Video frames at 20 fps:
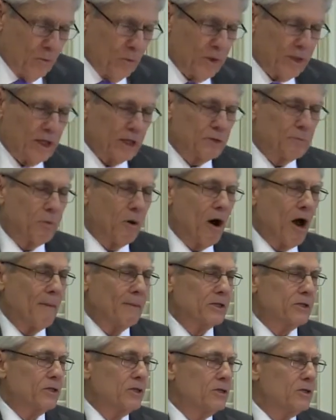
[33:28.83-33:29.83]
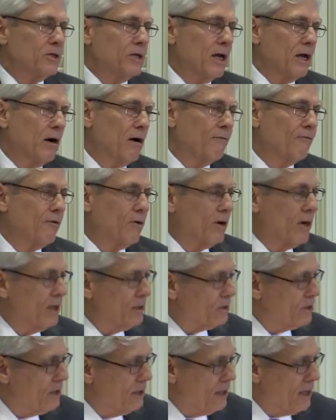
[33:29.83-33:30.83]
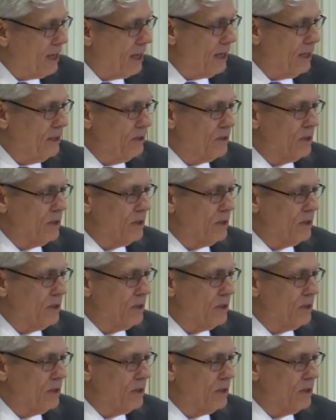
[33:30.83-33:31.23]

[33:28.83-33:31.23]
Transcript: with its promises that are for us today